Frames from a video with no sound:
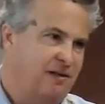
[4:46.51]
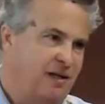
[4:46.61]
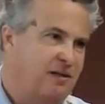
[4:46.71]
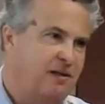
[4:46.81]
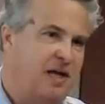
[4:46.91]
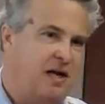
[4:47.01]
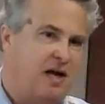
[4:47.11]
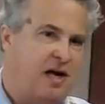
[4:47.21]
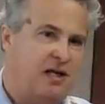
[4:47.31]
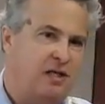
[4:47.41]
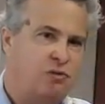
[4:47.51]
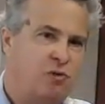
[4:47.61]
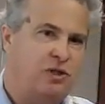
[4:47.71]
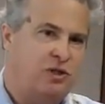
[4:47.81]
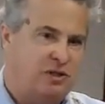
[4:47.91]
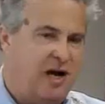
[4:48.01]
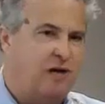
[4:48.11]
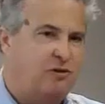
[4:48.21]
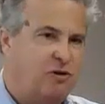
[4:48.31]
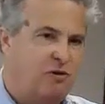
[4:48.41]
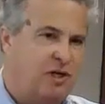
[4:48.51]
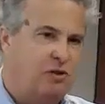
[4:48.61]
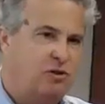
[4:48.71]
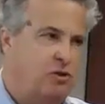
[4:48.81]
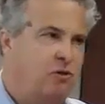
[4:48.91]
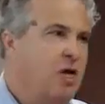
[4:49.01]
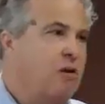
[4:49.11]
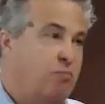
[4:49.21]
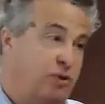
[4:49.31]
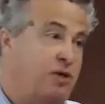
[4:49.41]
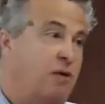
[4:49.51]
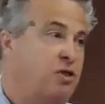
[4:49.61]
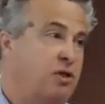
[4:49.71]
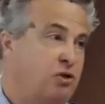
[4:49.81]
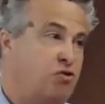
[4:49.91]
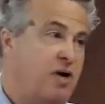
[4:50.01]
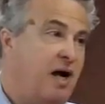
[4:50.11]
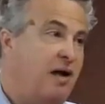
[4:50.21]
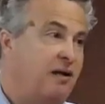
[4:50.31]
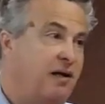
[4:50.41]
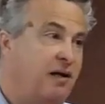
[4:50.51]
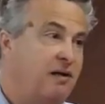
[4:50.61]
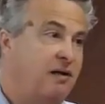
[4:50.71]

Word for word: in the late 80s, which is now turned into perception is reality.